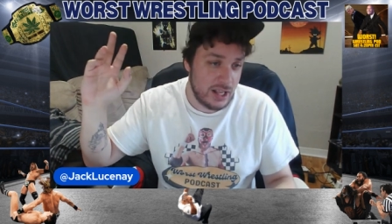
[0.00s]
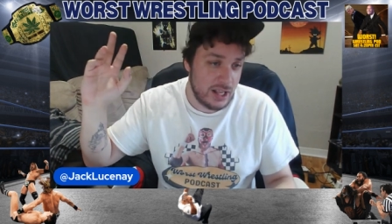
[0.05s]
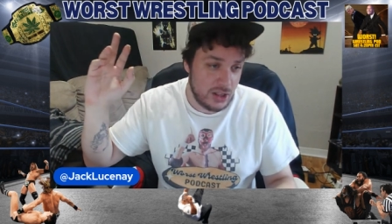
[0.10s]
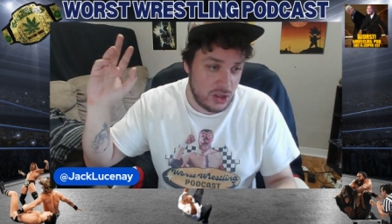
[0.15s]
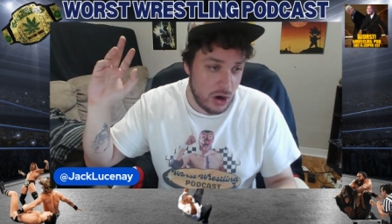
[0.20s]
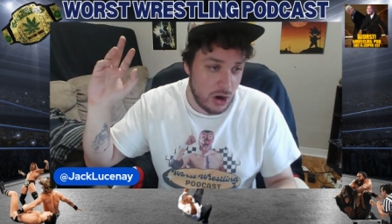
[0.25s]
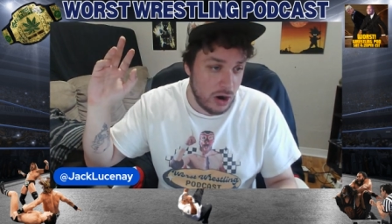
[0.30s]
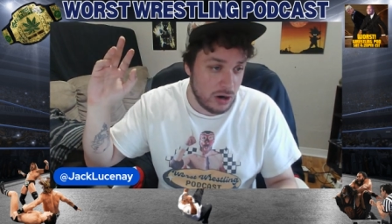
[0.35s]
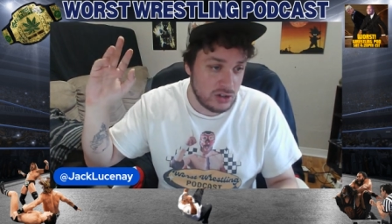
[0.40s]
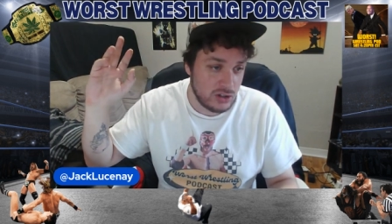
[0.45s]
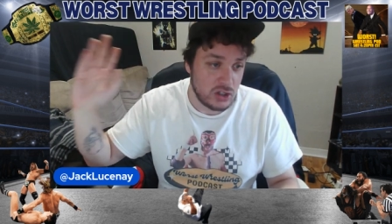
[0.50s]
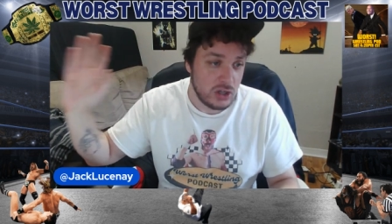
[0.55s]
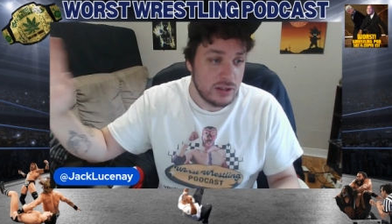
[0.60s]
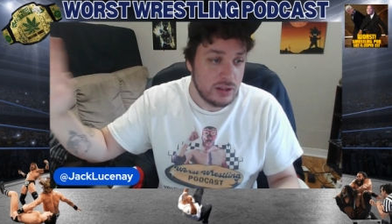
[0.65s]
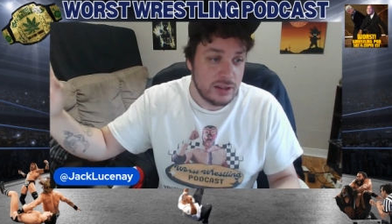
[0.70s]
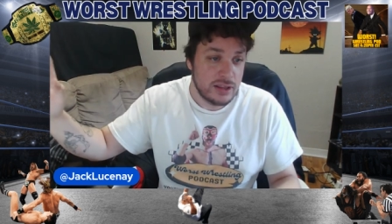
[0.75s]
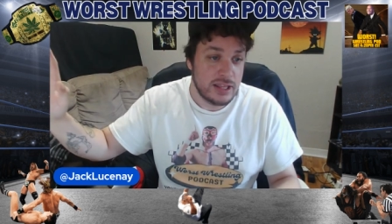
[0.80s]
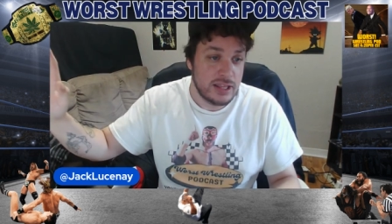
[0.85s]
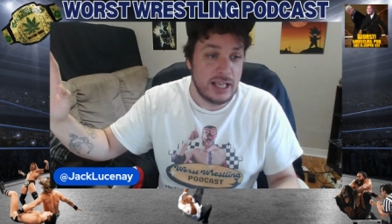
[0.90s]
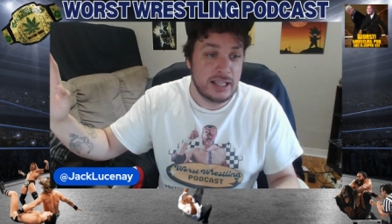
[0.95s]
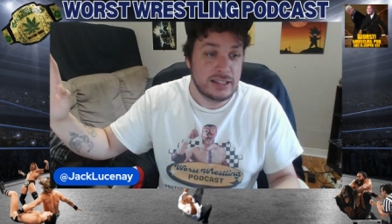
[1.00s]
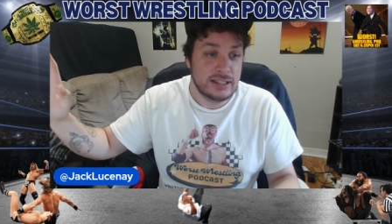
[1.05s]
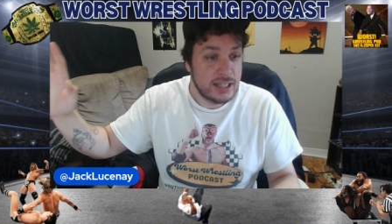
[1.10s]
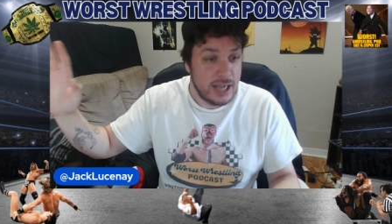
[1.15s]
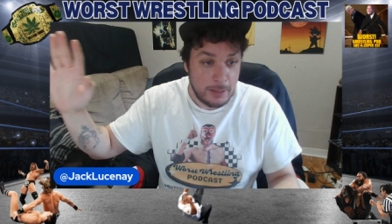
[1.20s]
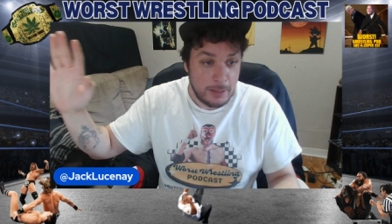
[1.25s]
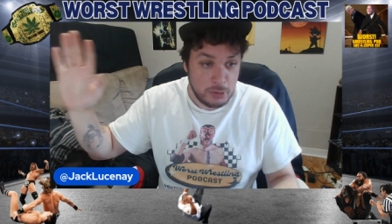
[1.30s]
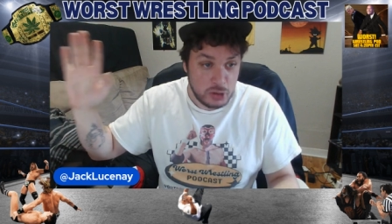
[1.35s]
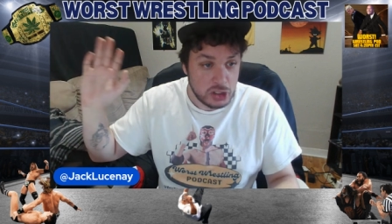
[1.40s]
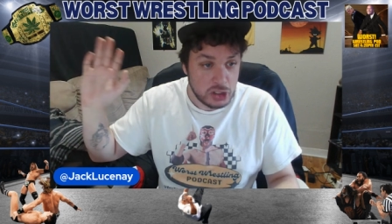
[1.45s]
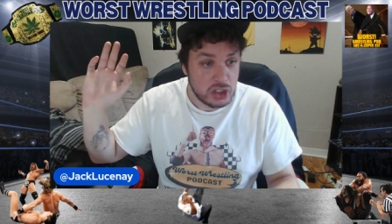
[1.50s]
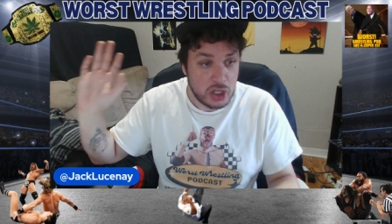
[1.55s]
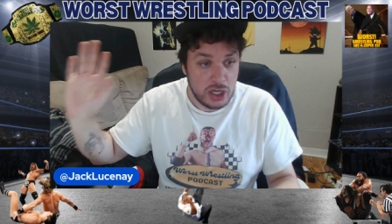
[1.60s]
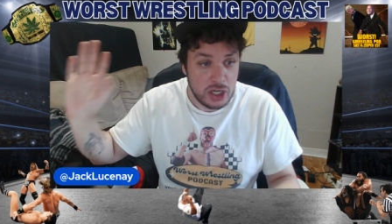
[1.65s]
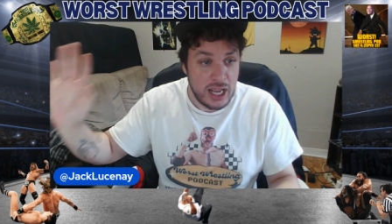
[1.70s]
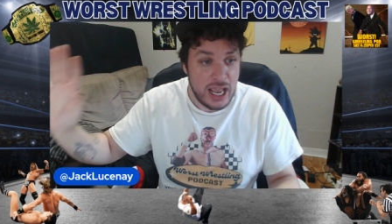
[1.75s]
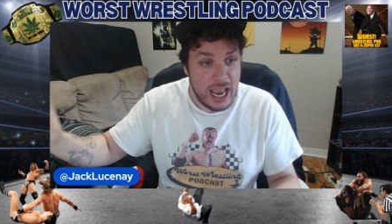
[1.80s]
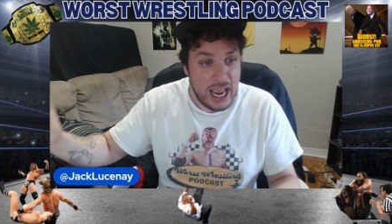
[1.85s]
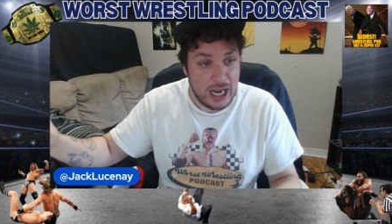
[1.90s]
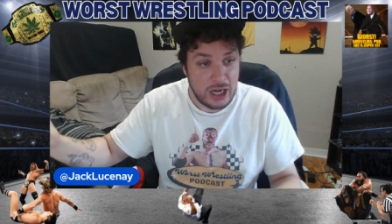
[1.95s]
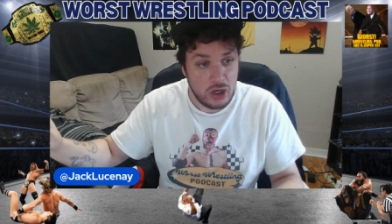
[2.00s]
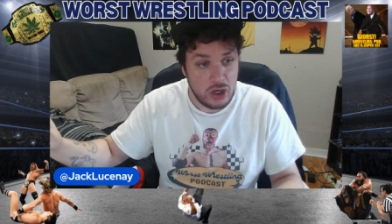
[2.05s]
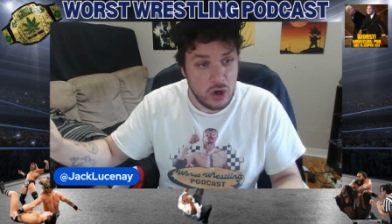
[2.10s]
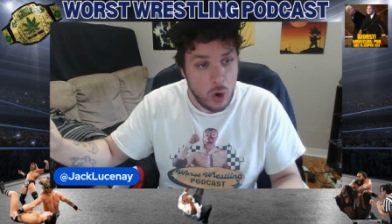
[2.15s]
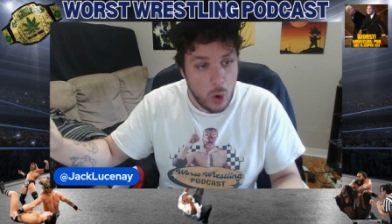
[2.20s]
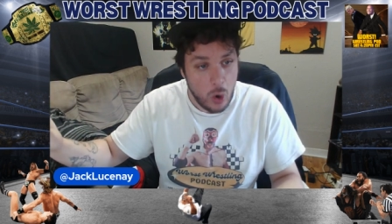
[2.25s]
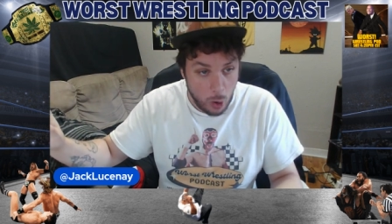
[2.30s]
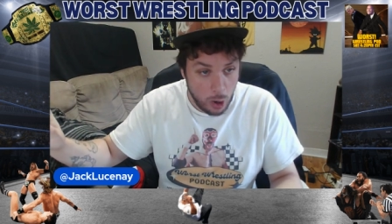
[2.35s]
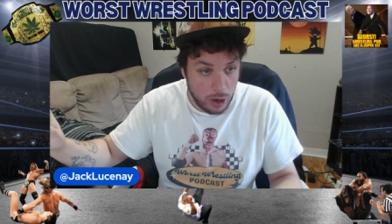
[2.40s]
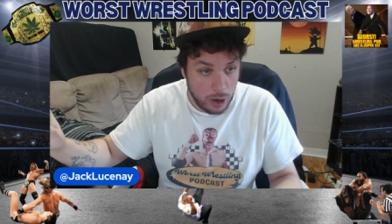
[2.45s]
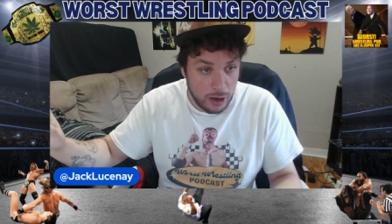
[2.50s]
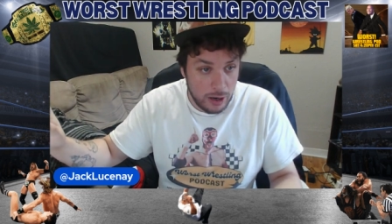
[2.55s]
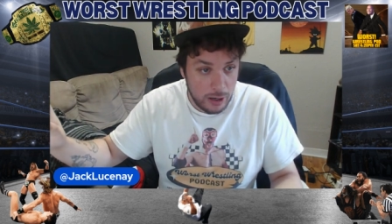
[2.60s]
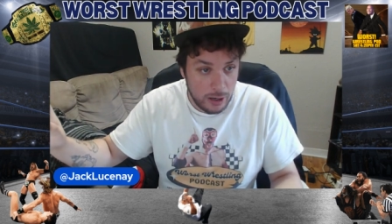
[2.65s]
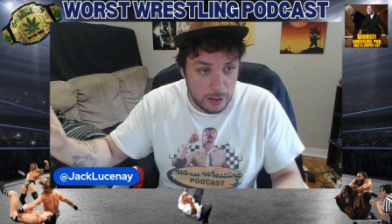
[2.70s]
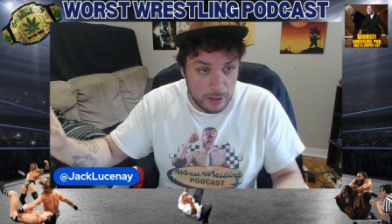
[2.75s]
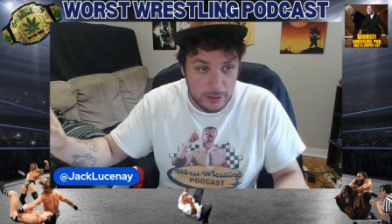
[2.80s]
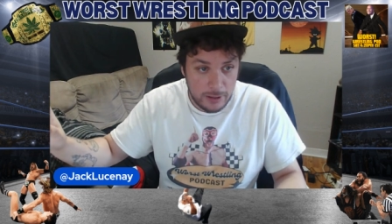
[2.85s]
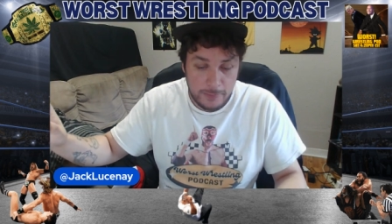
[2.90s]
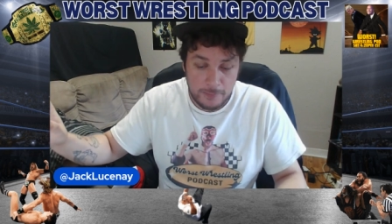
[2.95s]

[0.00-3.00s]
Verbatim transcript: there are certain things that I'm just going to ignore.